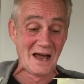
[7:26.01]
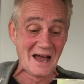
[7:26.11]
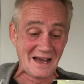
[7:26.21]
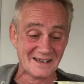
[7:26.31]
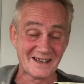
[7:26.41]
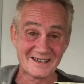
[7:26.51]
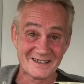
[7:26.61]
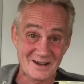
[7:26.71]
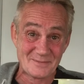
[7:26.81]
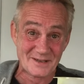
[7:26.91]

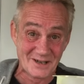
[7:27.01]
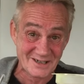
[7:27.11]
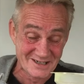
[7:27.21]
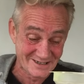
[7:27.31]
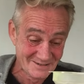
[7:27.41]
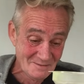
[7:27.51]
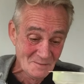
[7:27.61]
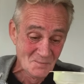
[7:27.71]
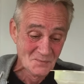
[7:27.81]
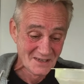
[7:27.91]
That'd be nice.
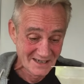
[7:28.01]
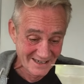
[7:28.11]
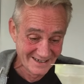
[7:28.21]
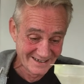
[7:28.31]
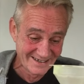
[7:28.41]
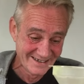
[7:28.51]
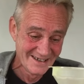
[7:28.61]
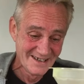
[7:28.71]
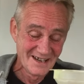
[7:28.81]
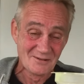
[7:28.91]
Everyone
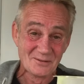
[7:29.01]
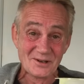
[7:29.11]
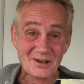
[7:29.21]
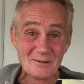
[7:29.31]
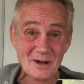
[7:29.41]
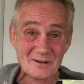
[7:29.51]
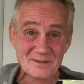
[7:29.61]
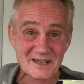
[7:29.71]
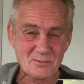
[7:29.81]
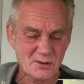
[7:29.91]
will come home and
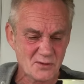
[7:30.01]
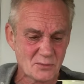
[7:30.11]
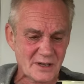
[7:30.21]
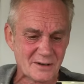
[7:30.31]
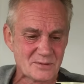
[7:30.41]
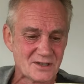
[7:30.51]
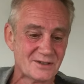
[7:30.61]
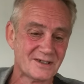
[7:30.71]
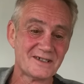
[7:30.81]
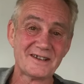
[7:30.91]
say, what have you been up to?
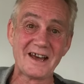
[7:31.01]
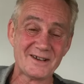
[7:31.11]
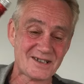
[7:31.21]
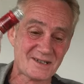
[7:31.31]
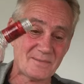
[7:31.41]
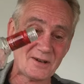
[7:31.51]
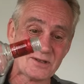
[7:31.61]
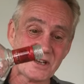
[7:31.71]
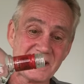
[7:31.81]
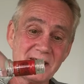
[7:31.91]
It smells
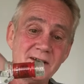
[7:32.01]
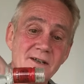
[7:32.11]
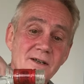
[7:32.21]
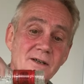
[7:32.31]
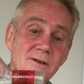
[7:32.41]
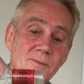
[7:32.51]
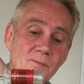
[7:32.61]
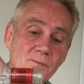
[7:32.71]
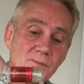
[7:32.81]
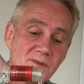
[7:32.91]
like a
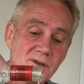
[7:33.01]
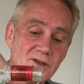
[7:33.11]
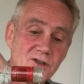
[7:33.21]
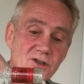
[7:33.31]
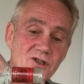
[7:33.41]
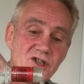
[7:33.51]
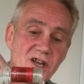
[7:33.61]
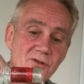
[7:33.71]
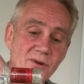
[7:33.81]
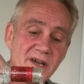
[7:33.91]

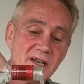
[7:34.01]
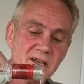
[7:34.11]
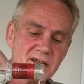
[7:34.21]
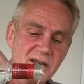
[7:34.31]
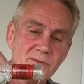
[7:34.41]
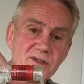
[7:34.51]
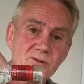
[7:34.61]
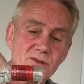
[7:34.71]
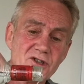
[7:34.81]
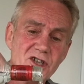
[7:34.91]
ginnery. Is that what it's
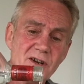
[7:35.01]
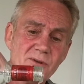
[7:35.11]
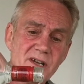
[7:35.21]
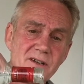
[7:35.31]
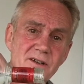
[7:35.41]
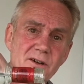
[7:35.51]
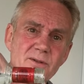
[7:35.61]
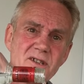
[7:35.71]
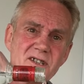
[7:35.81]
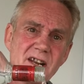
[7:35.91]
called? A ginnery? No,
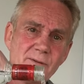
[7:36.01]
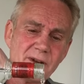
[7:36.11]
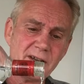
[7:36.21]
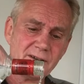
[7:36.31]
distillery.